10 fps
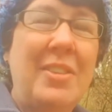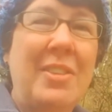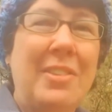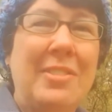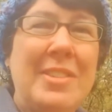
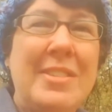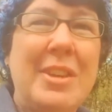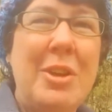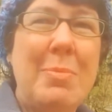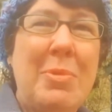the
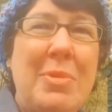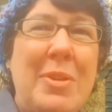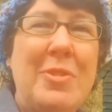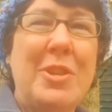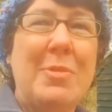disciples
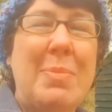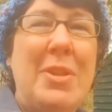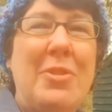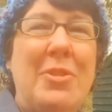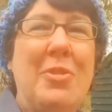have just
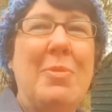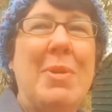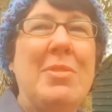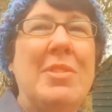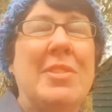through the
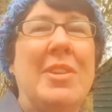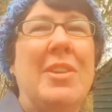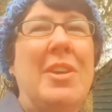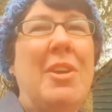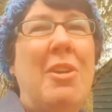most uh,